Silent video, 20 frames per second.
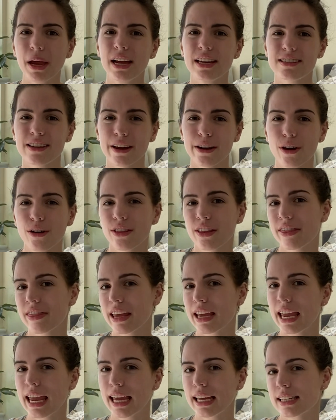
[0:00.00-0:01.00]
because I know that they
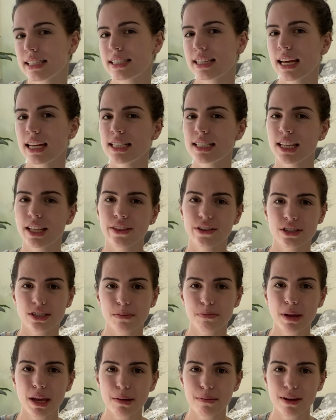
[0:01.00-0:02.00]
can sense that there's a
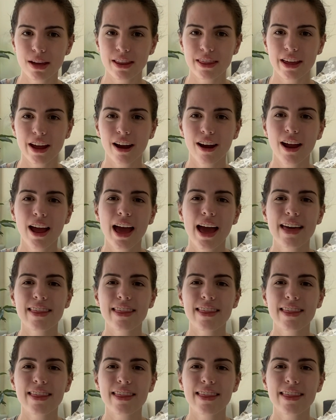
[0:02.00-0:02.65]
baby in there.